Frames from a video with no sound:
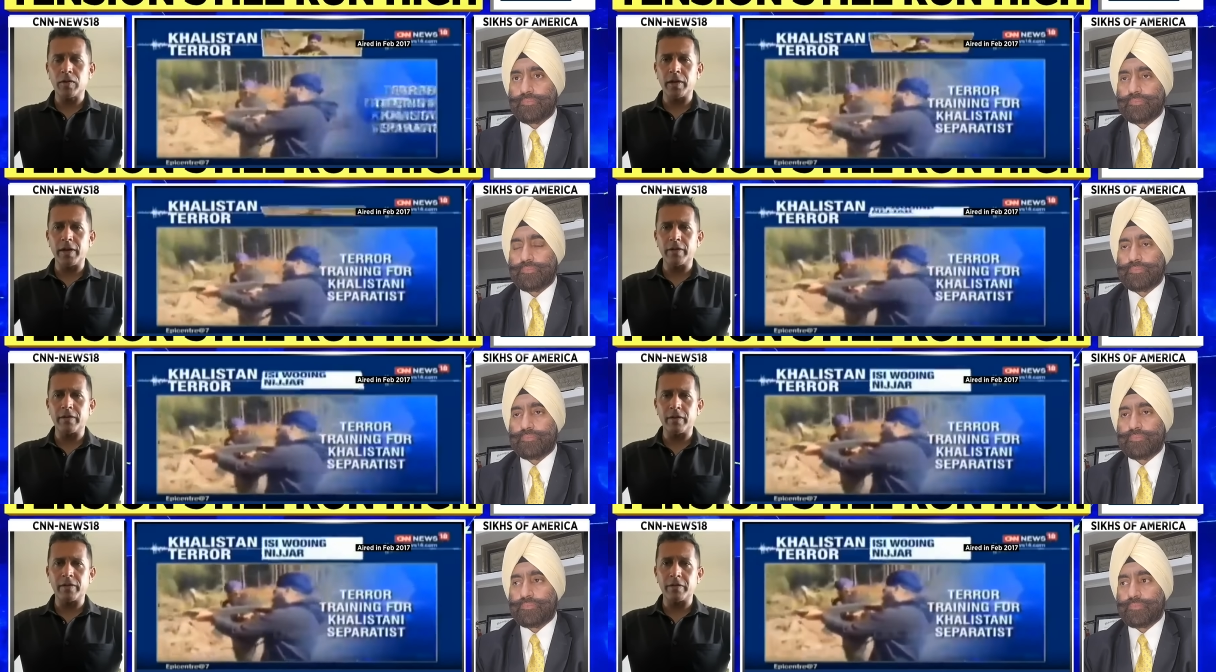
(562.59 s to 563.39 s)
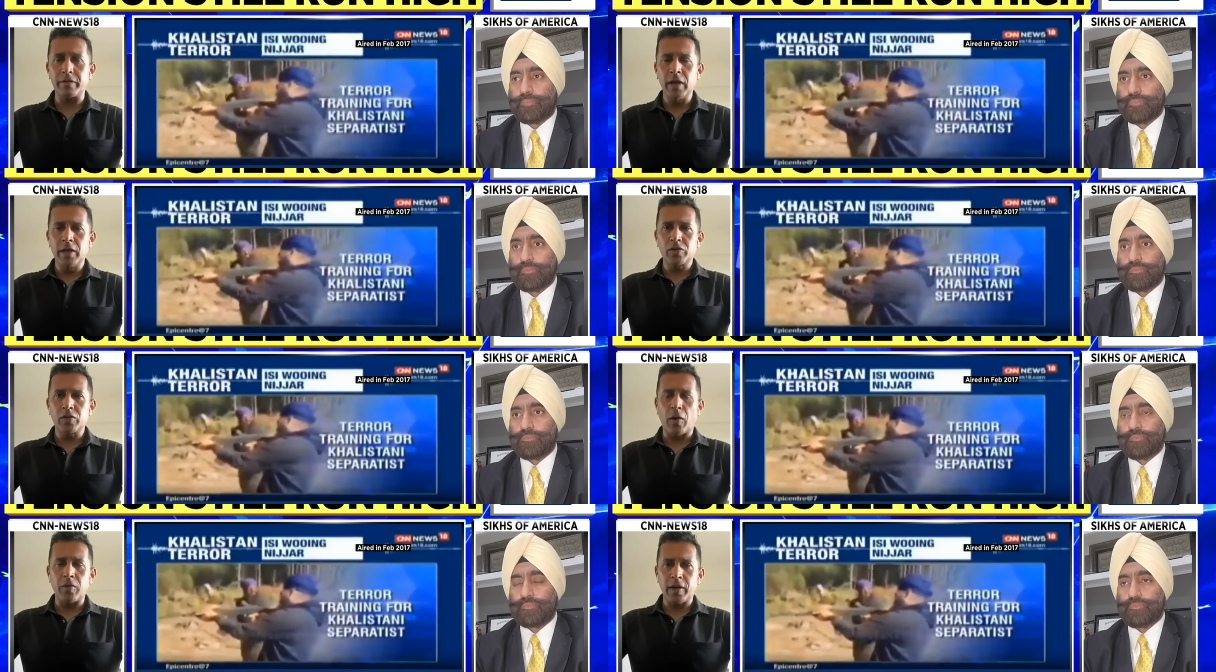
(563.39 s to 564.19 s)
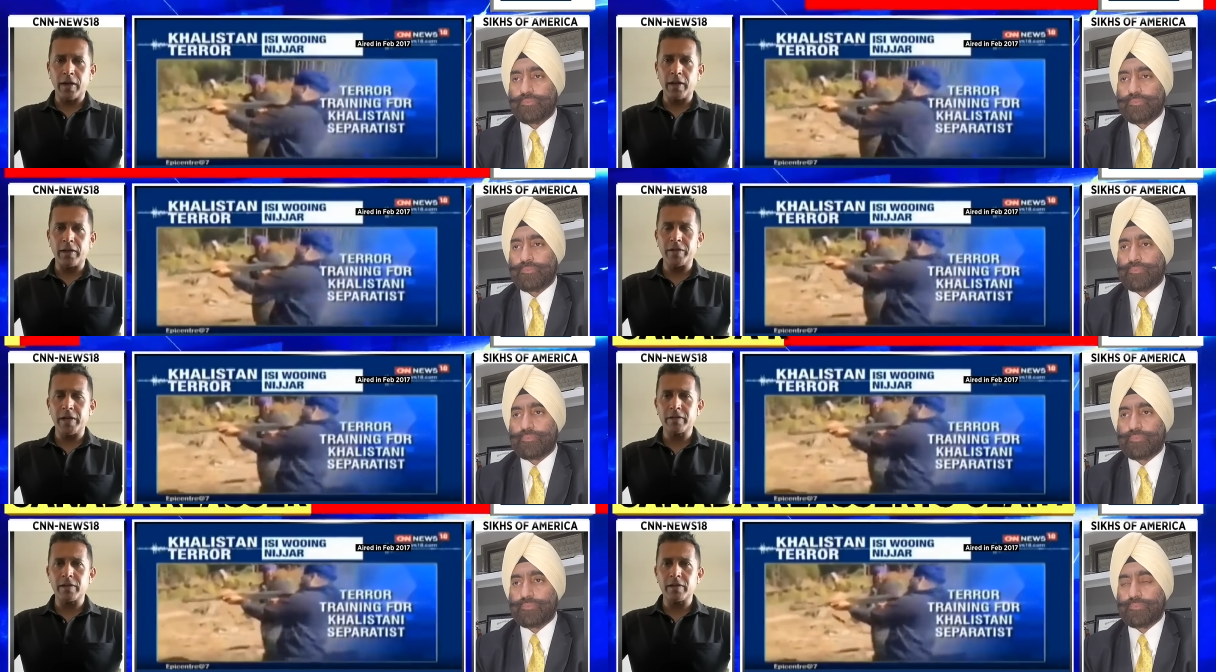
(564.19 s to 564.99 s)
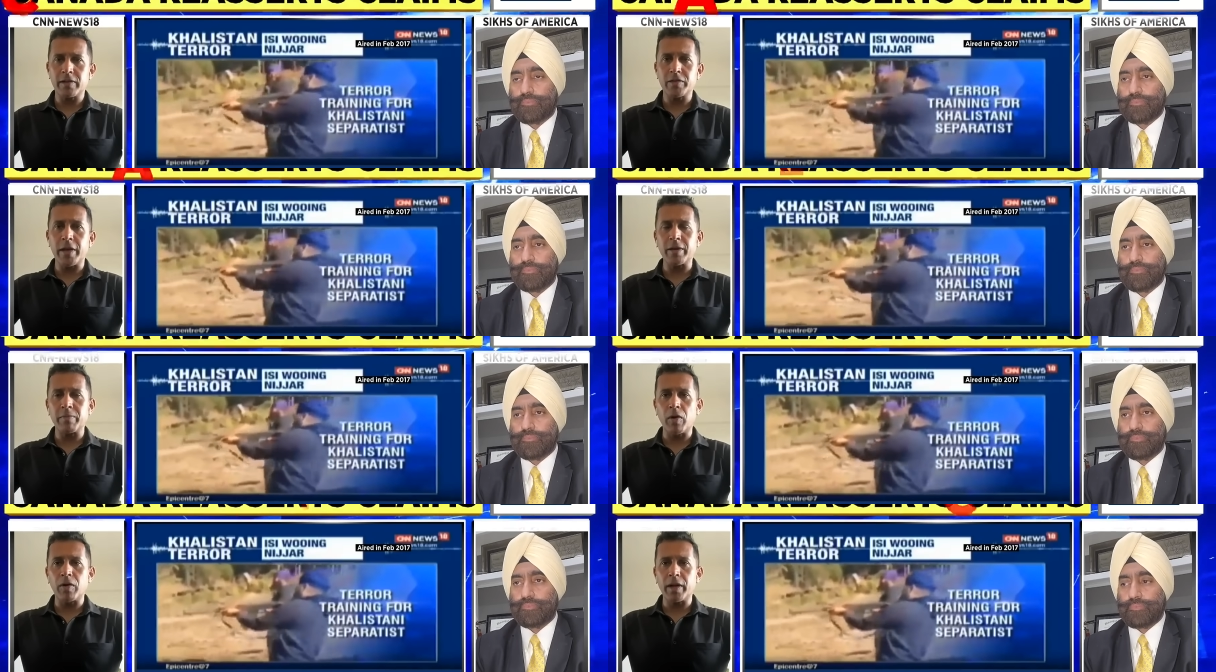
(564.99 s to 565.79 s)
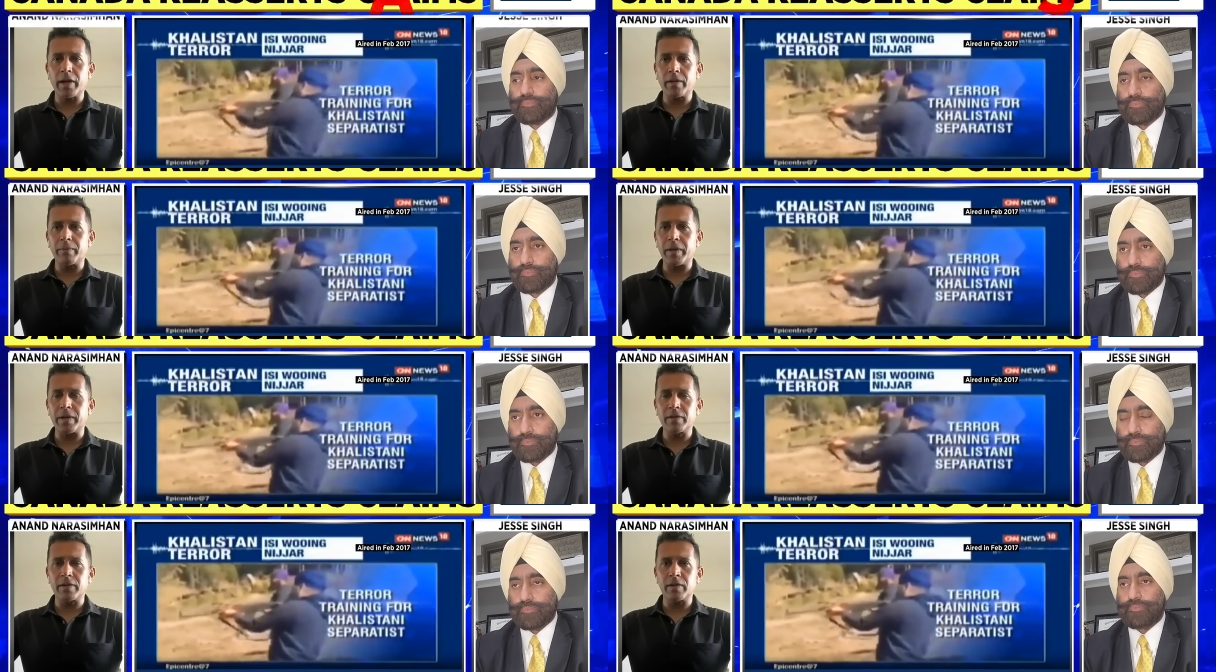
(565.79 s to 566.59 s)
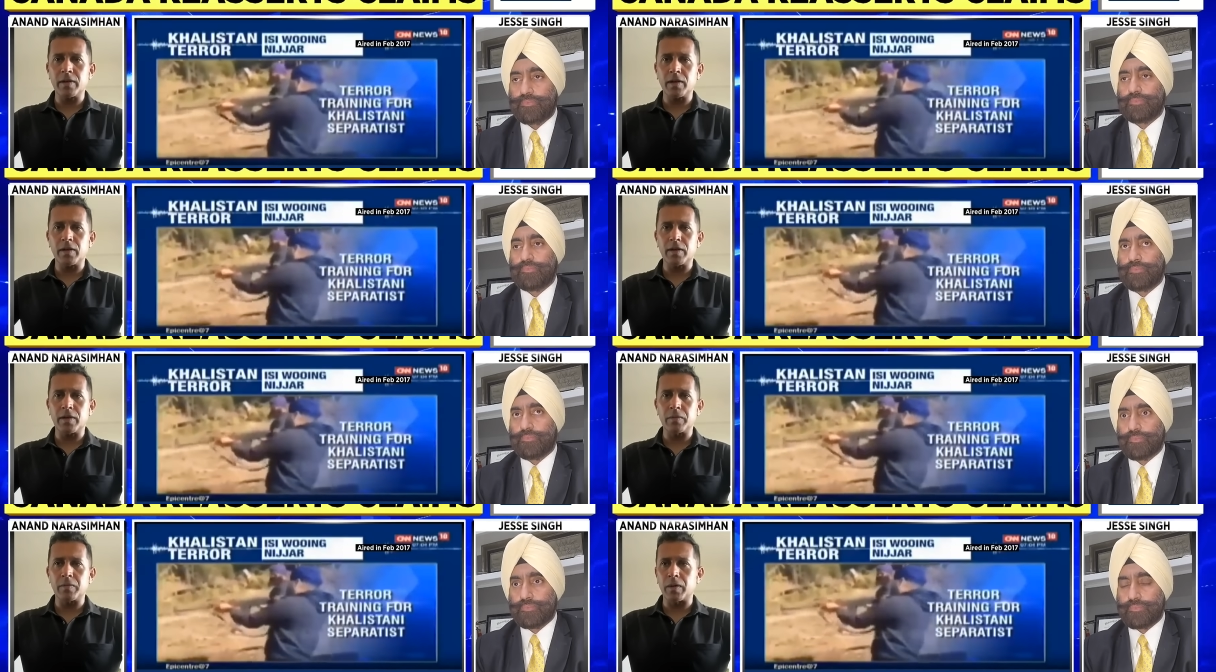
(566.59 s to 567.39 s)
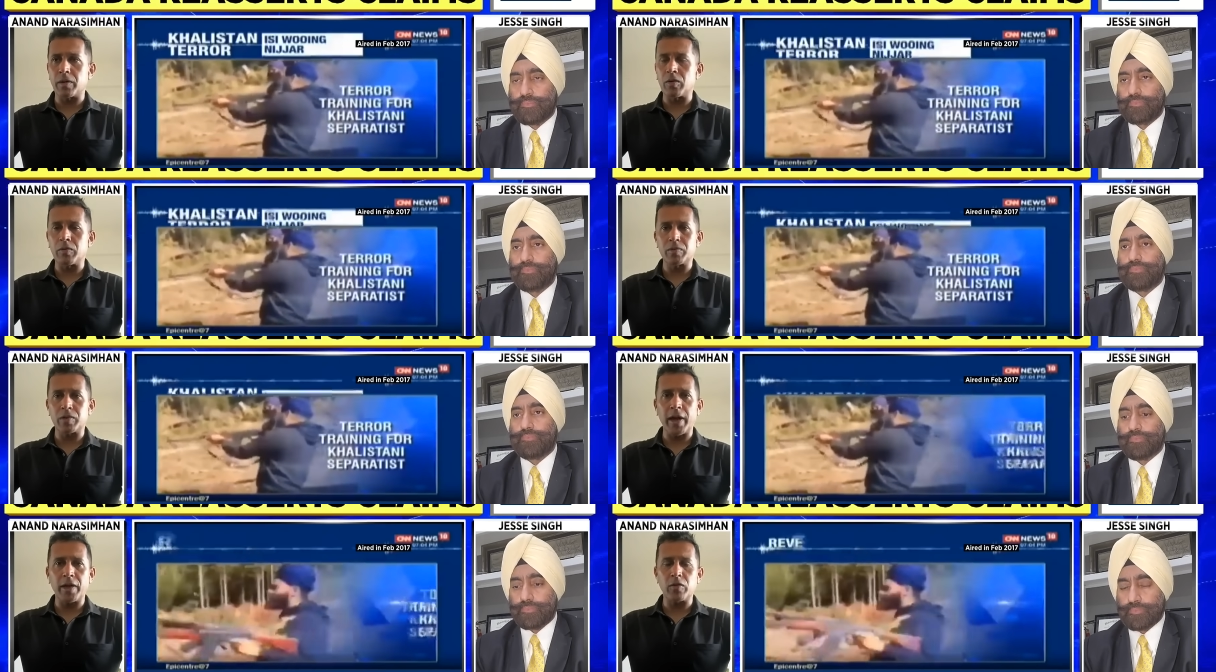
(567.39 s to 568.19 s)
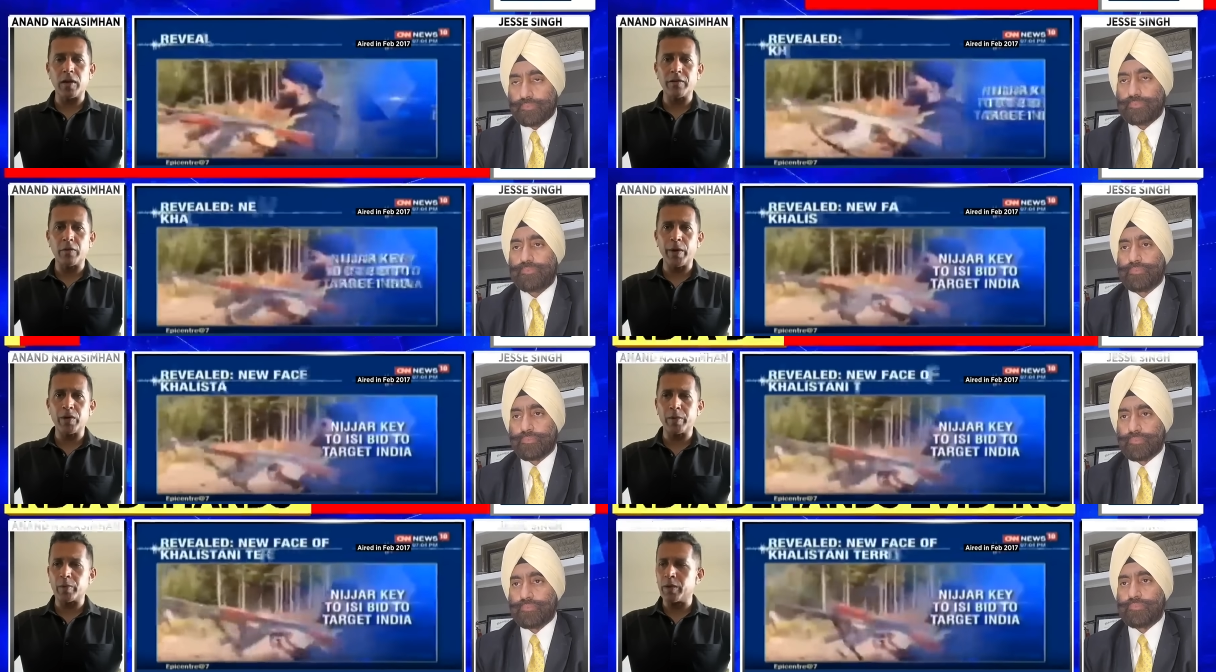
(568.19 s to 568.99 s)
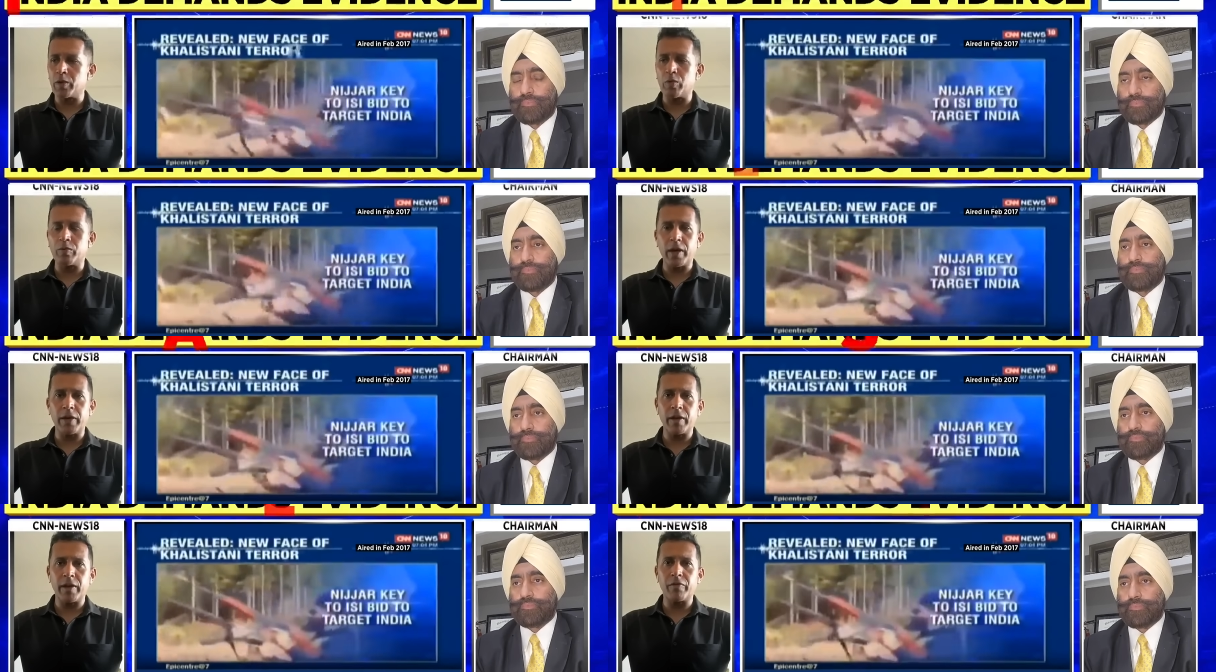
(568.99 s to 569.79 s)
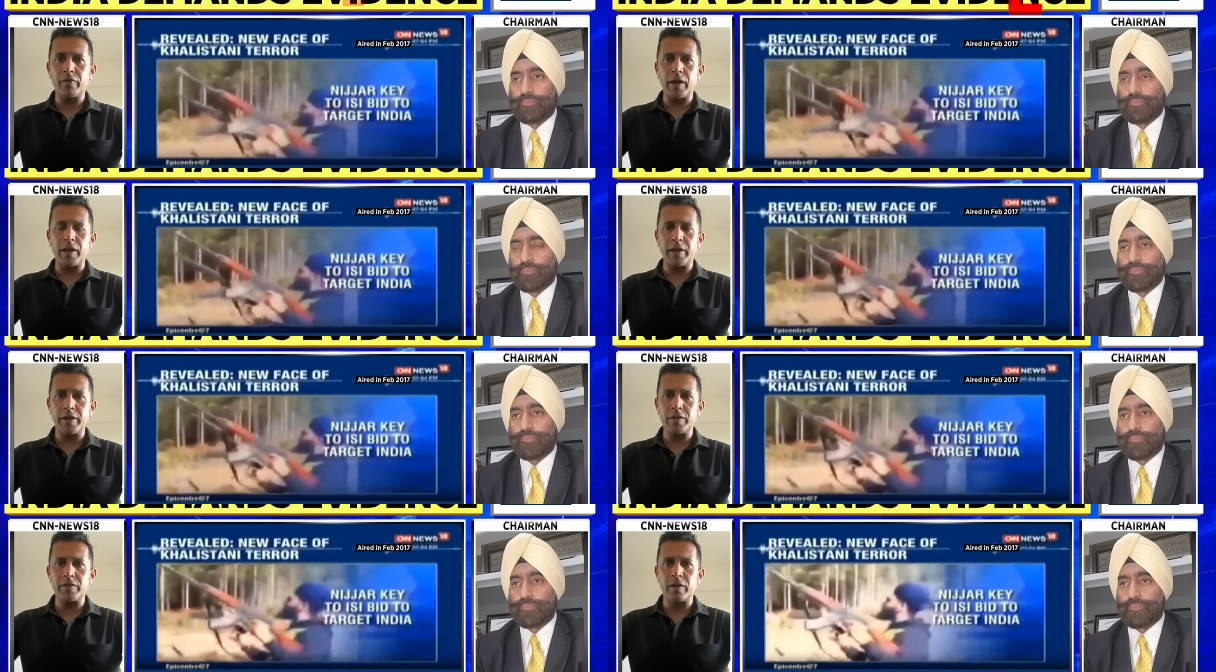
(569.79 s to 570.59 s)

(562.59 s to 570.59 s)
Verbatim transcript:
Speaker 1: All Canadian citizens should outrightly reject such hate-mongering and brazen, uh, you know, trying to drive a wedge between two very, very friendly nations